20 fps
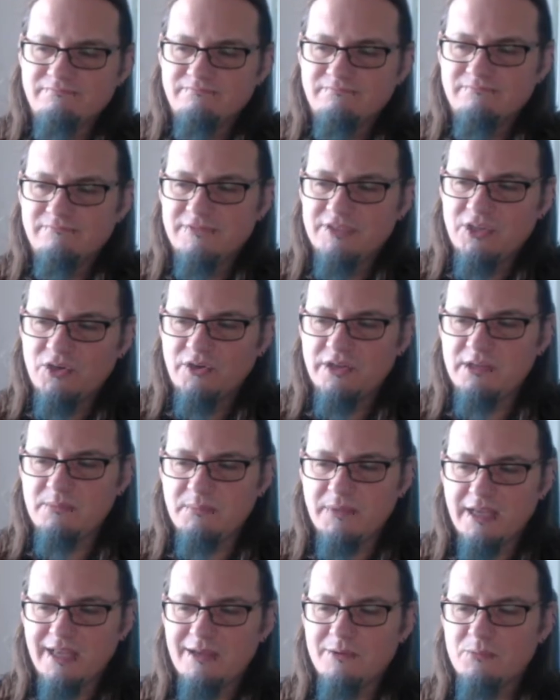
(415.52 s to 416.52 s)

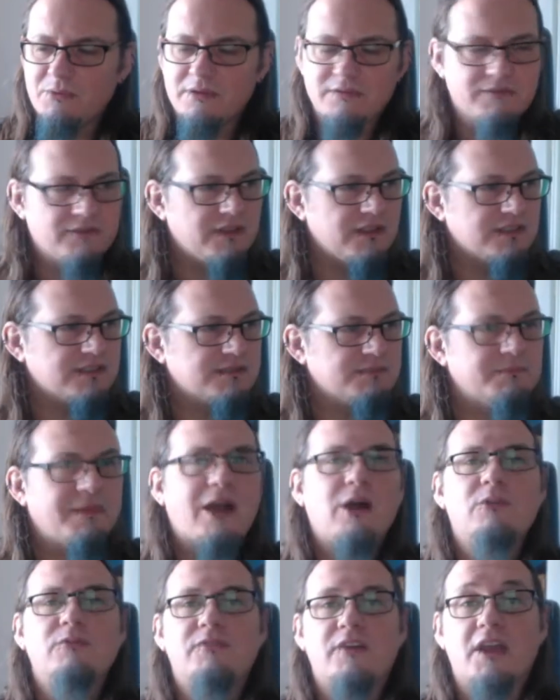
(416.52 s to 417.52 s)
nightmare with this
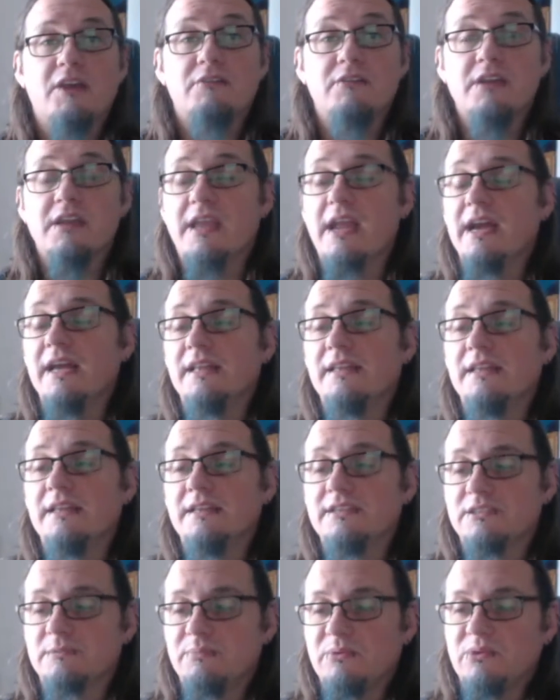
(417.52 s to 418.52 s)
mouth area getting the
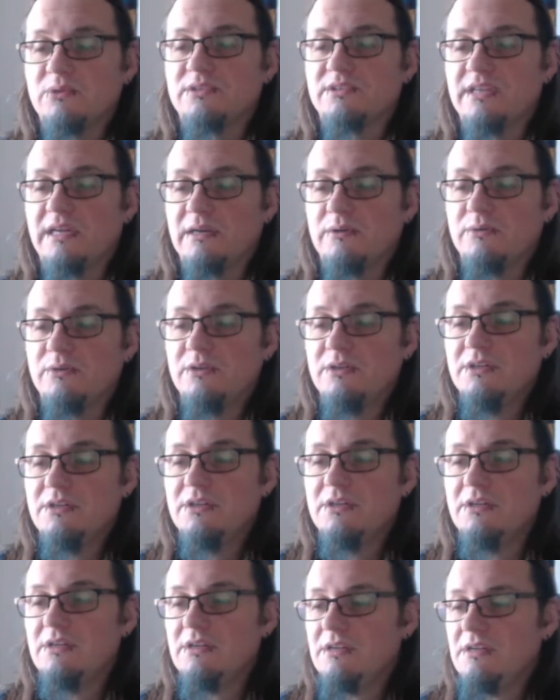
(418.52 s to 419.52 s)
supports out,
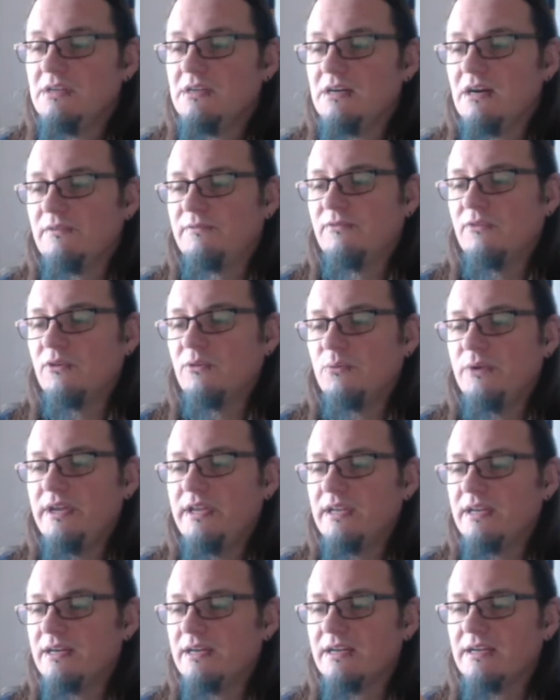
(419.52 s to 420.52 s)
I thought we'd
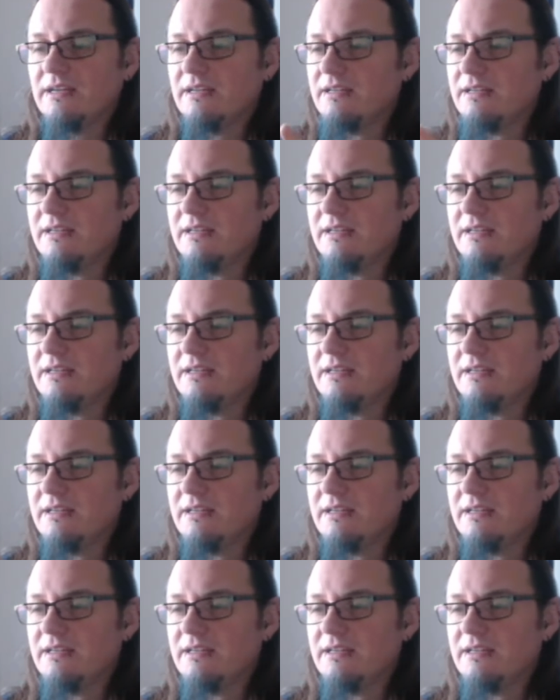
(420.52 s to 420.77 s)
add